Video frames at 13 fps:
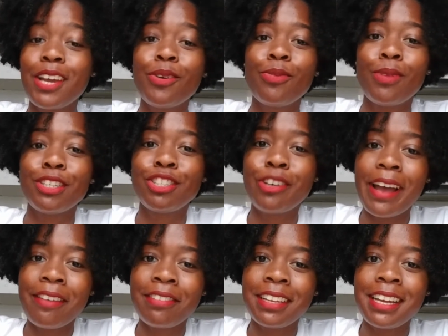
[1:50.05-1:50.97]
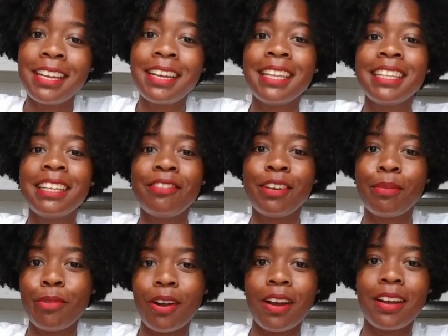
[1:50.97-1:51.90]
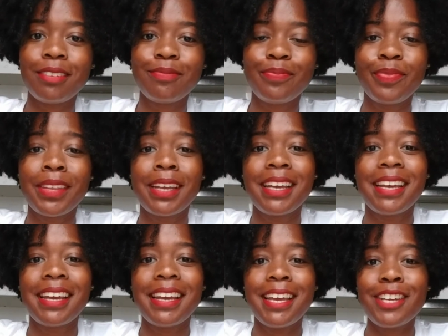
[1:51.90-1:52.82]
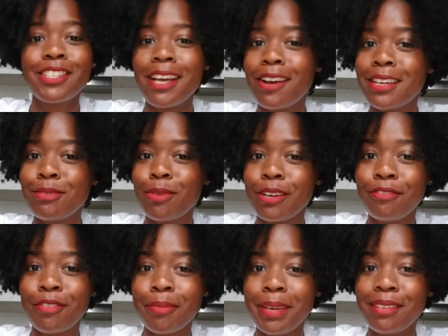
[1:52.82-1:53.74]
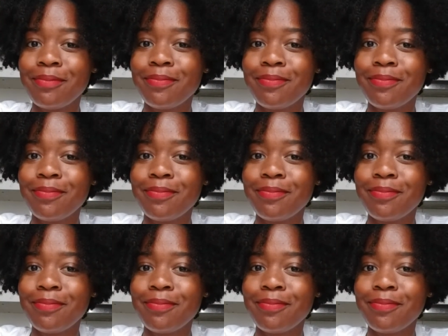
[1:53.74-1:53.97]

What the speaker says: while traveling and living abroad. Here's how it's worked for me.